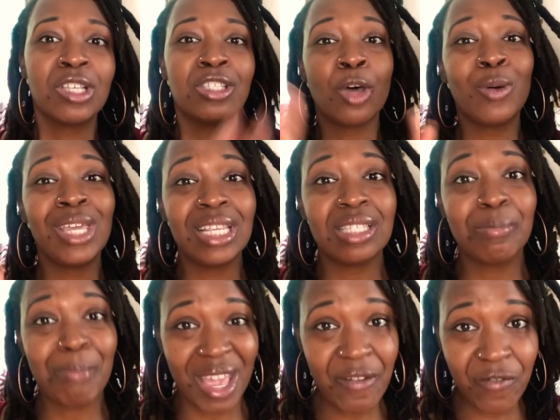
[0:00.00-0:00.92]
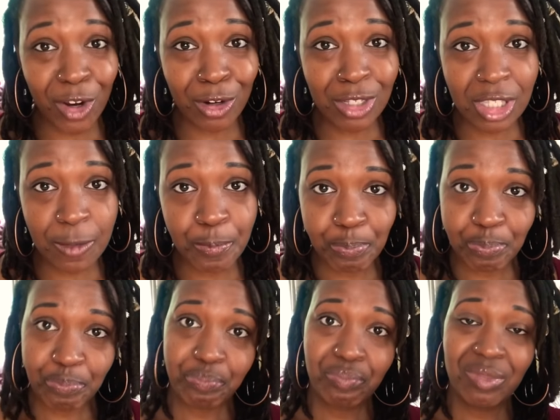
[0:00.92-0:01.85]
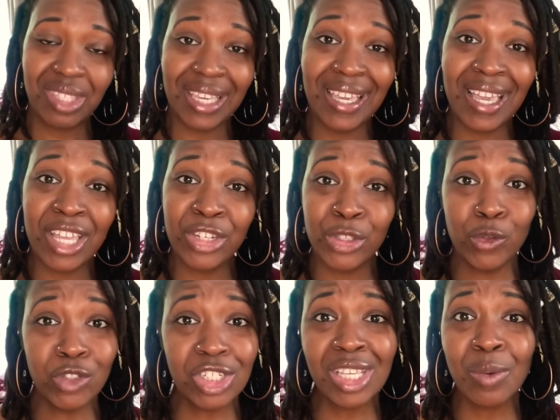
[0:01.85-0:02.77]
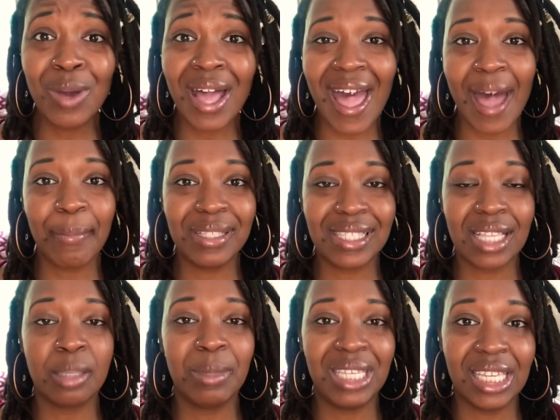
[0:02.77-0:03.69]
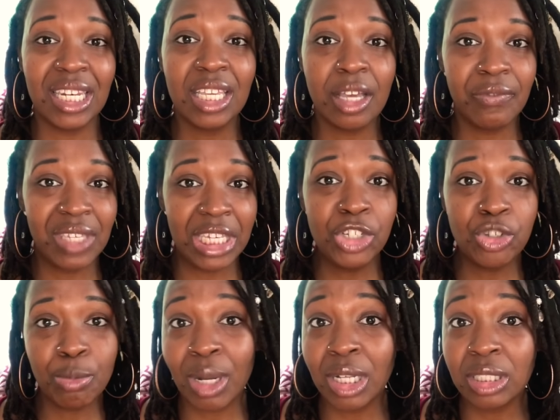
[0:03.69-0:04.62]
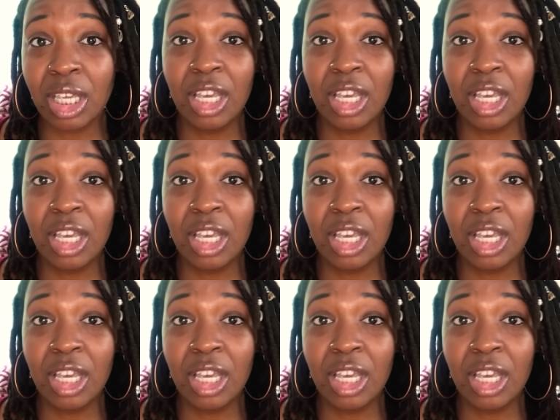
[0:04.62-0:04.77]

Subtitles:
So it is May 1st, and usually what happens at the beginning of each month,